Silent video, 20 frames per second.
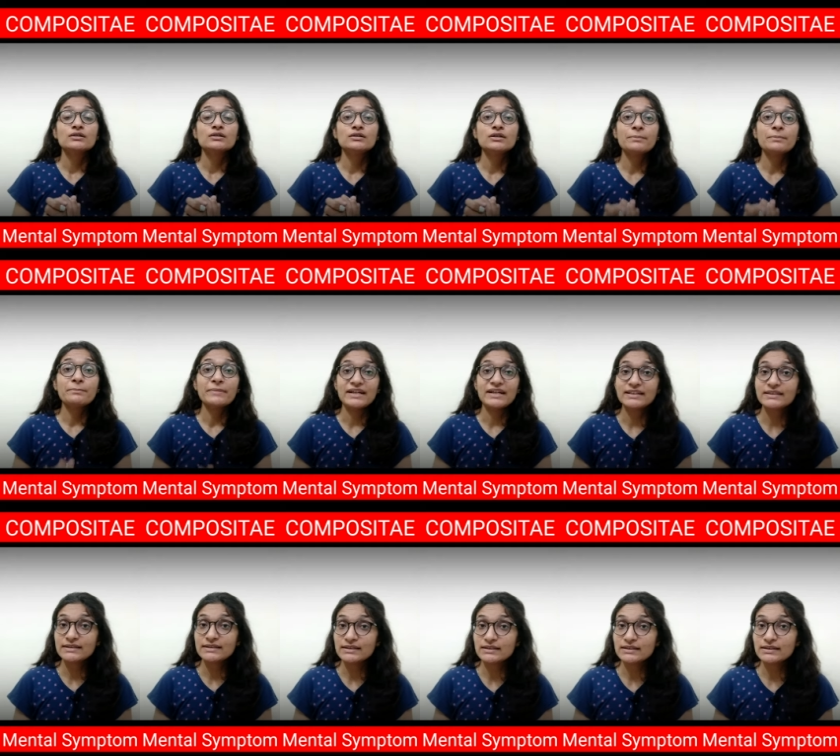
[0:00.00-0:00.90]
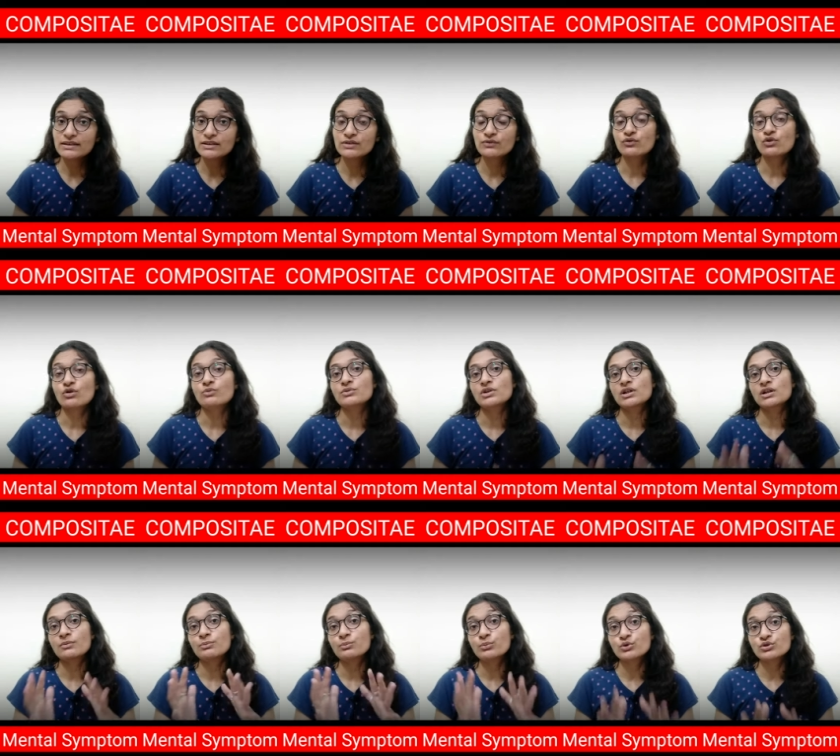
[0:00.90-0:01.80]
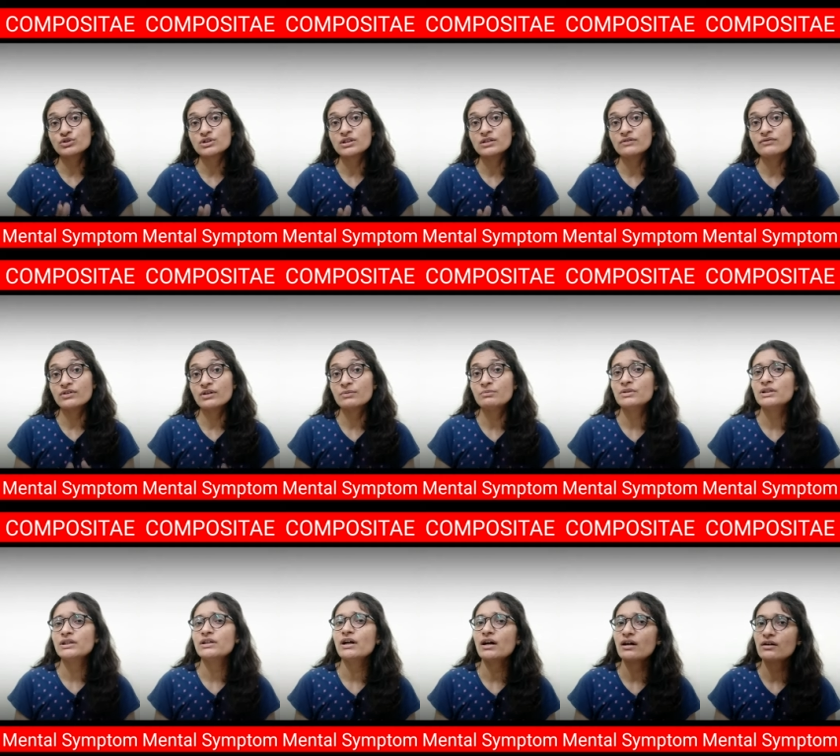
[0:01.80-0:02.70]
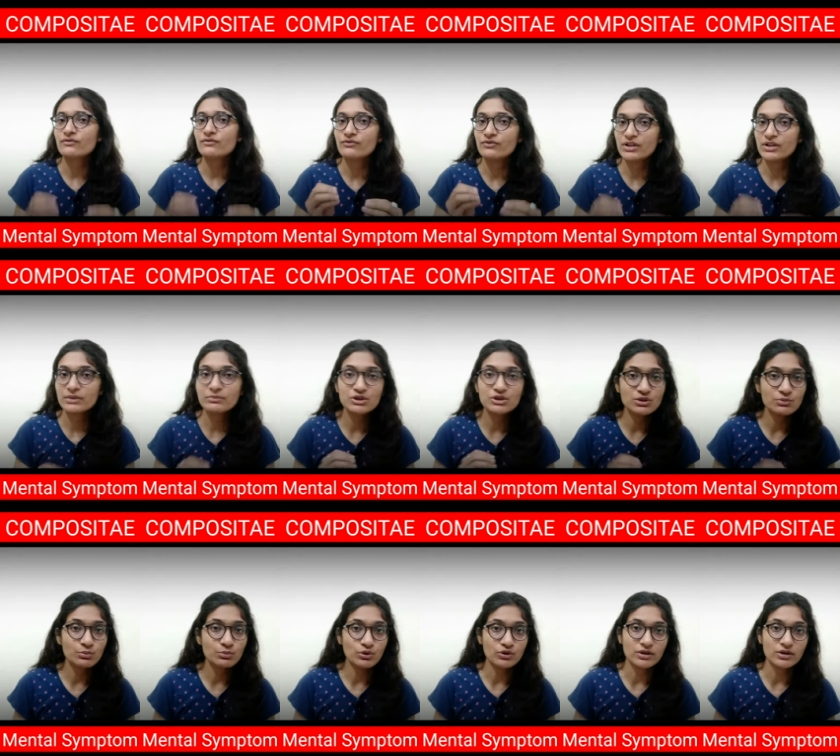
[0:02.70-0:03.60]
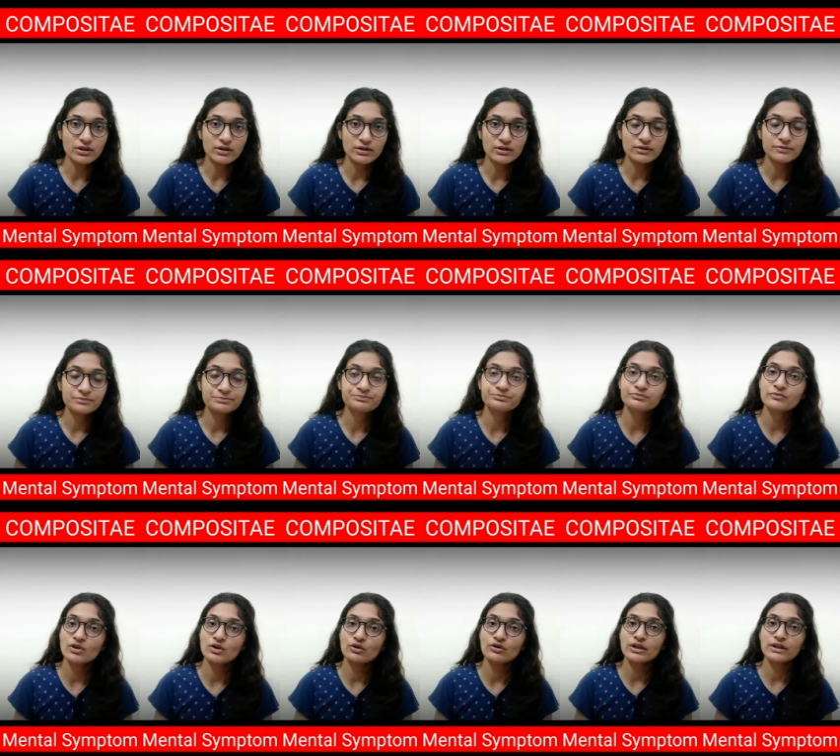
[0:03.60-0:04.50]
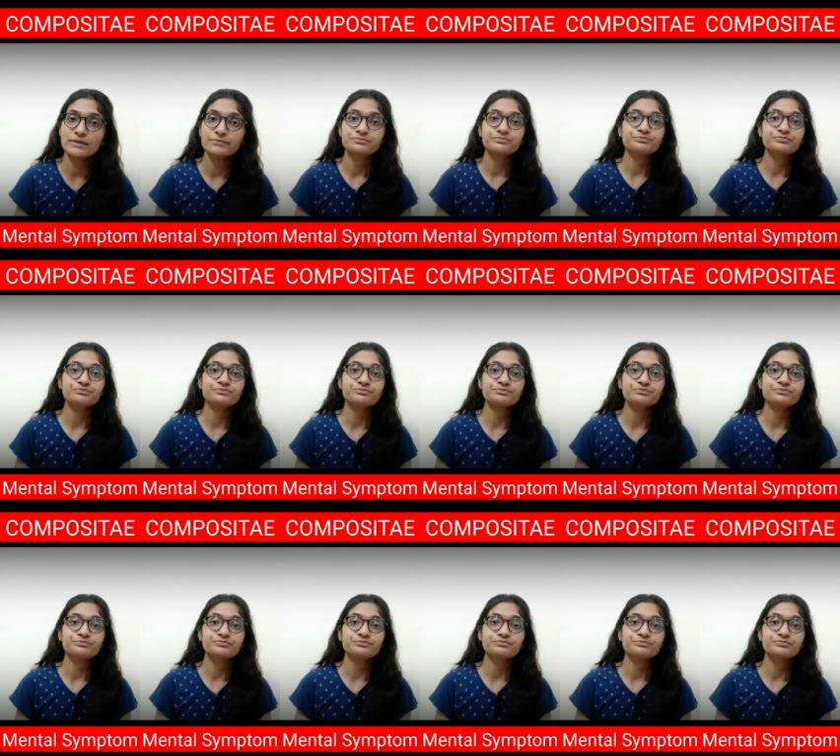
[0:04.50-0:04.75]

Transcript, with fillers: the medicines from the compositae family are very much important okay